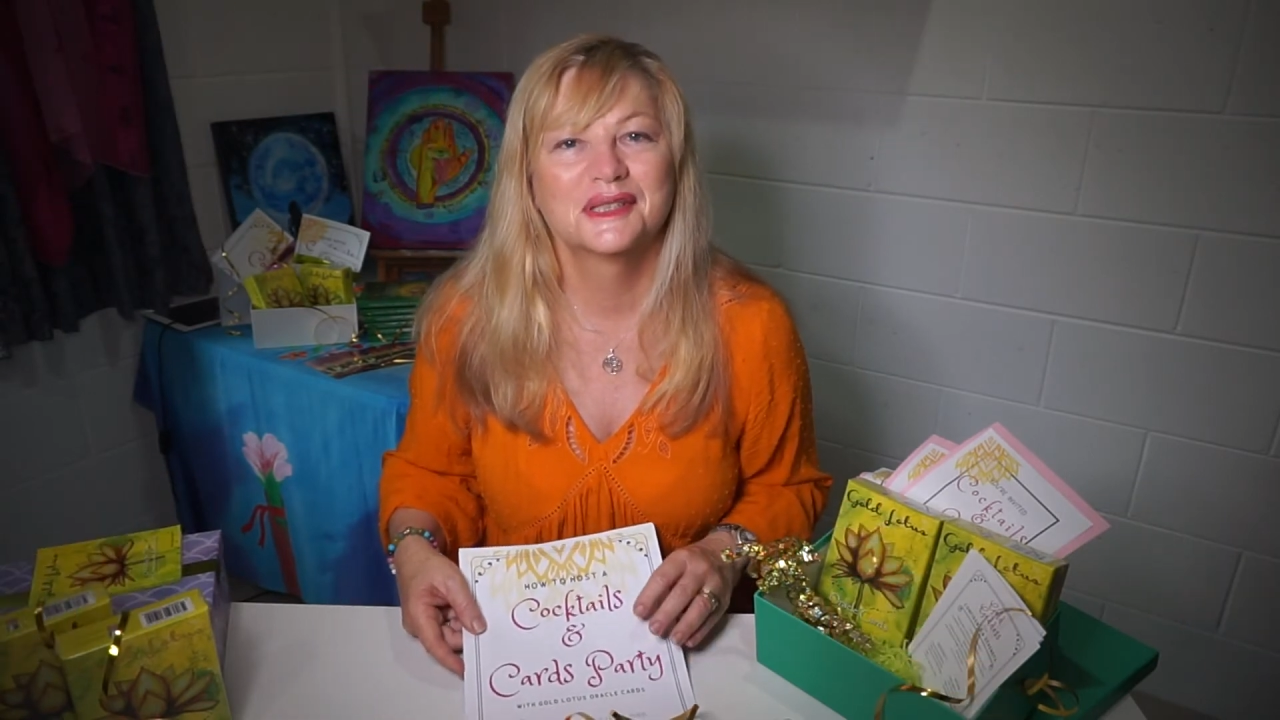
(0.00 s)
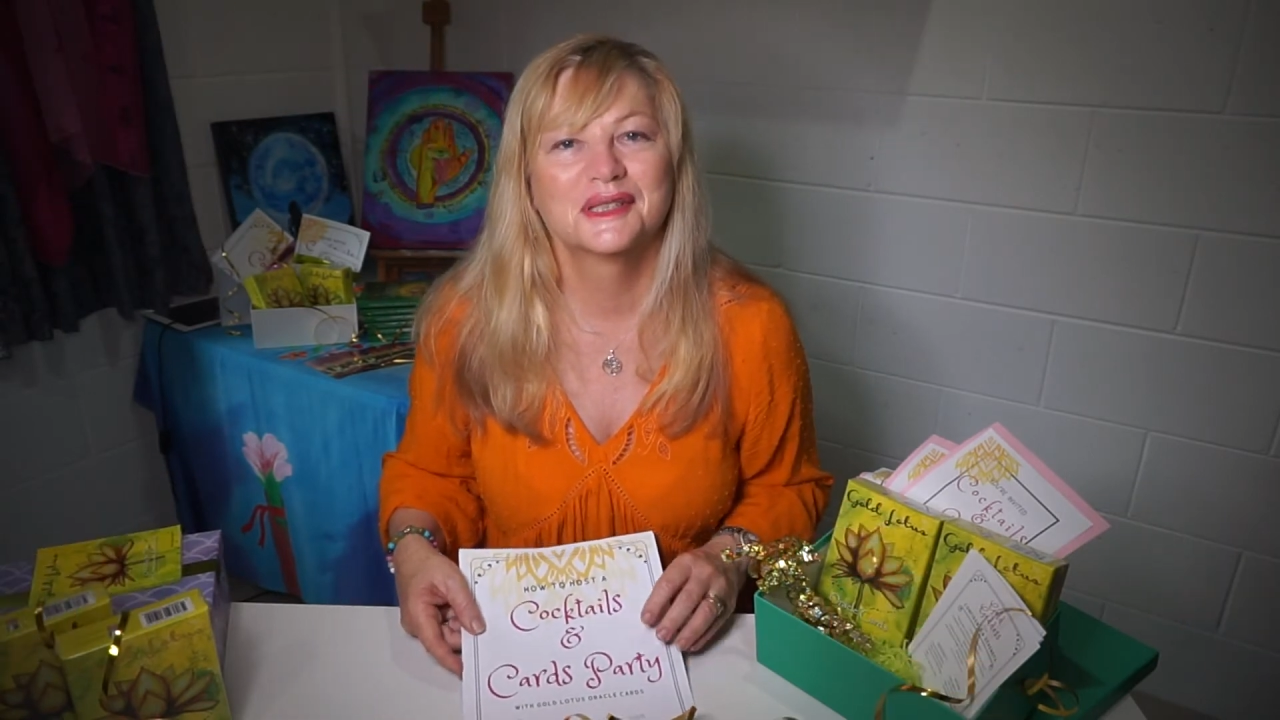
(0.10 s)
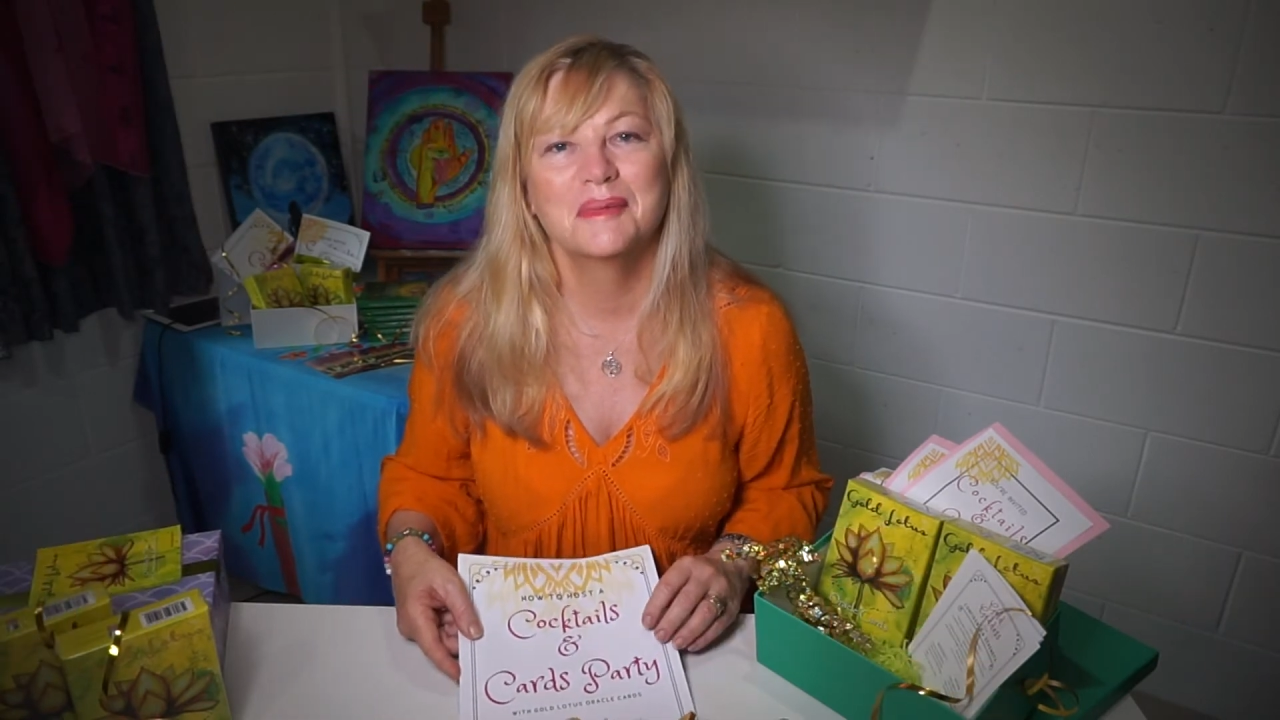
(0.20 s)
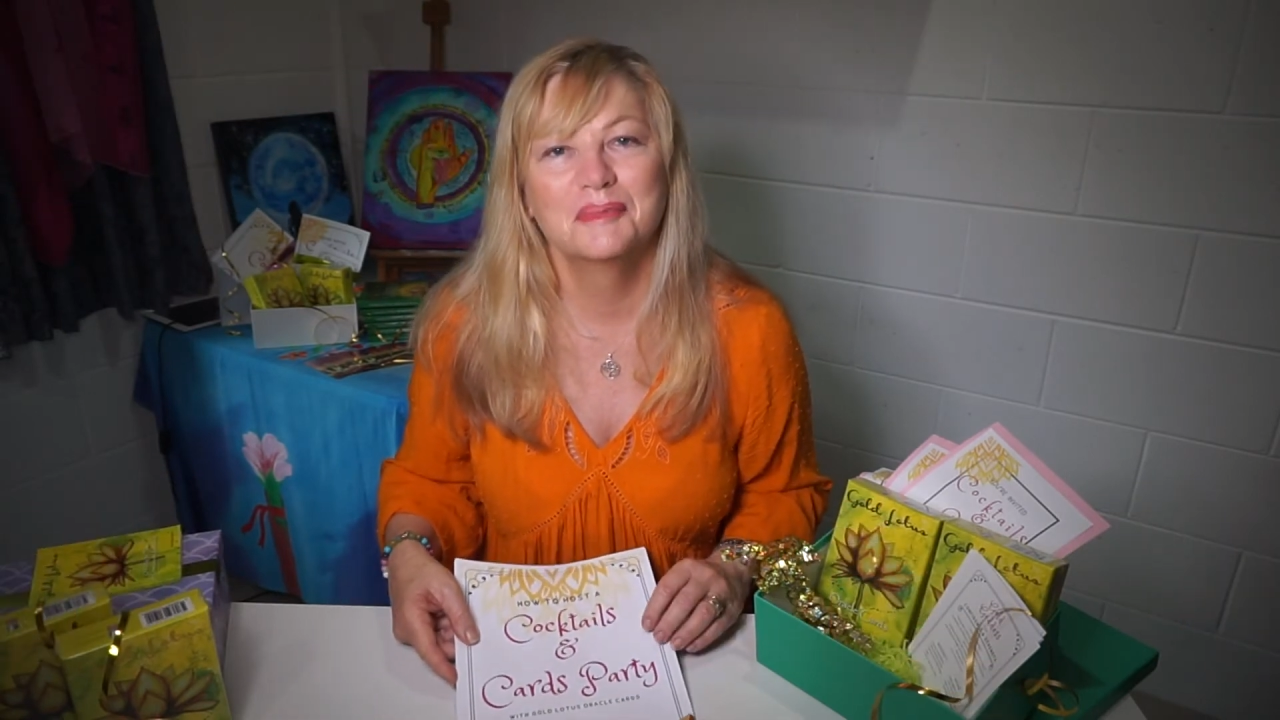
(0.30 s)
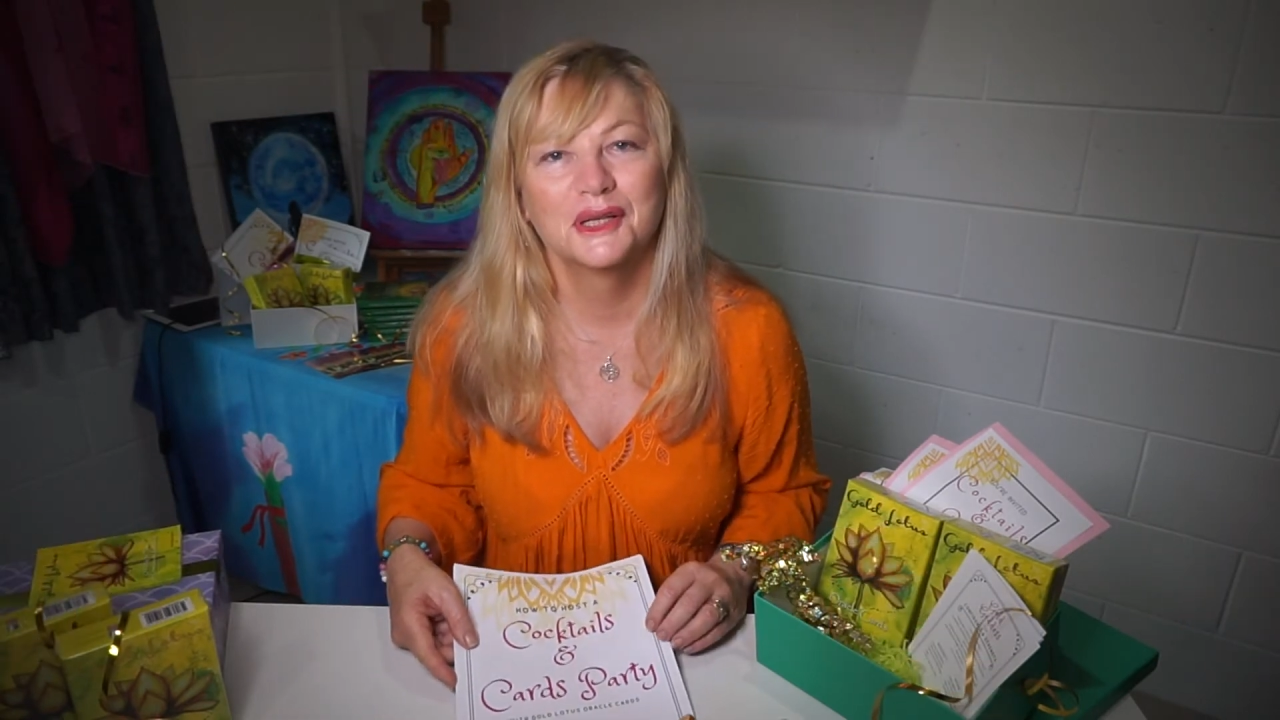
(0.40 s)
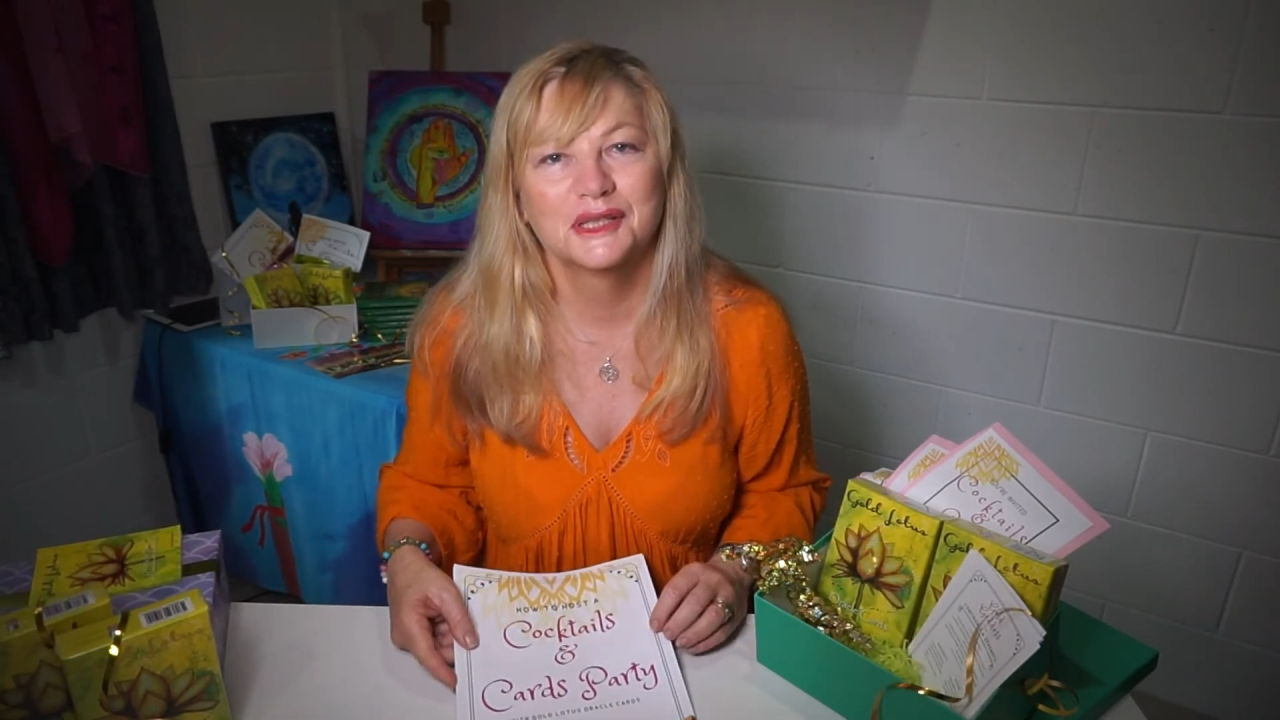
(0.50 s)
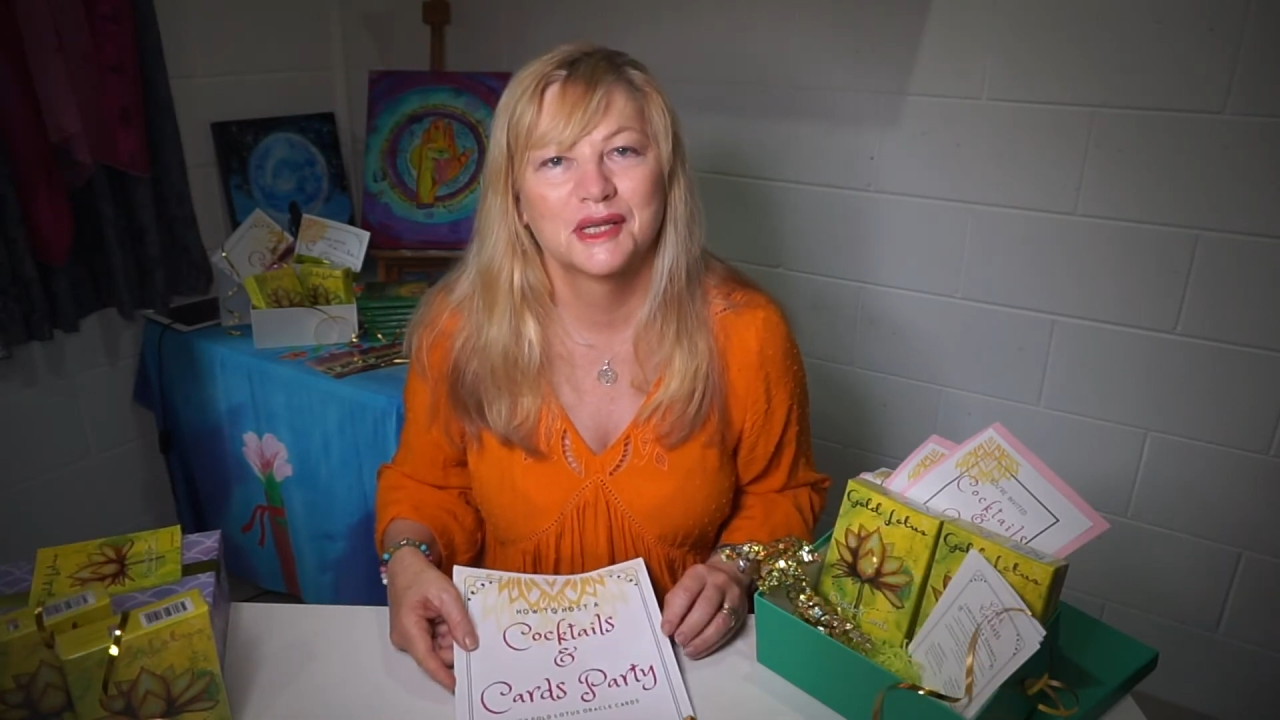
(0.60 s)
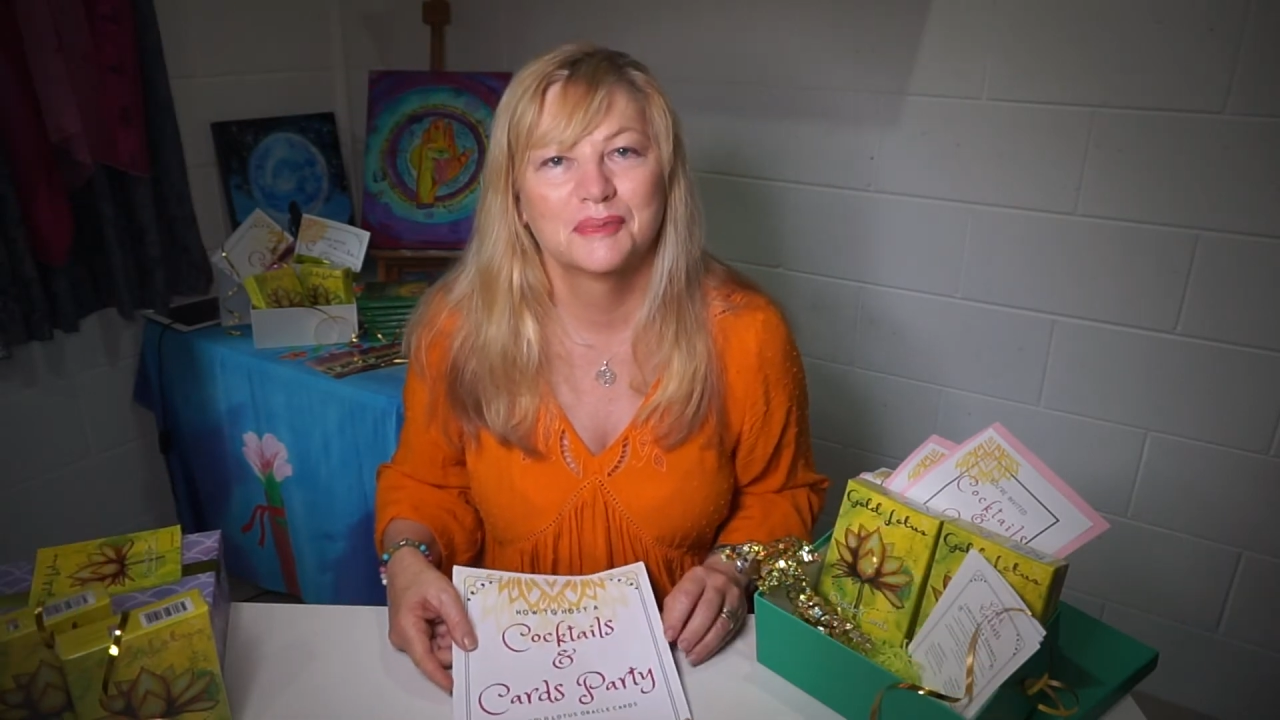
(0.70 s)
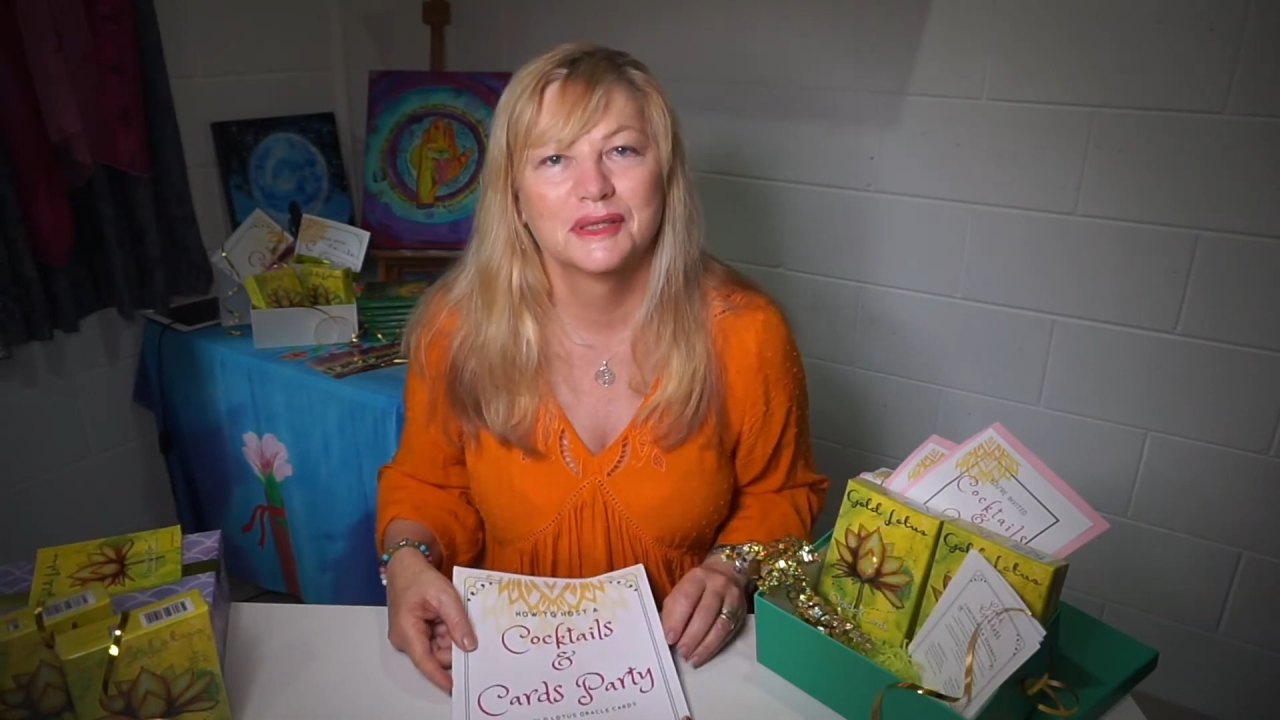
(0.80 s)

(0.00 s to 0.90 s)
step-by-step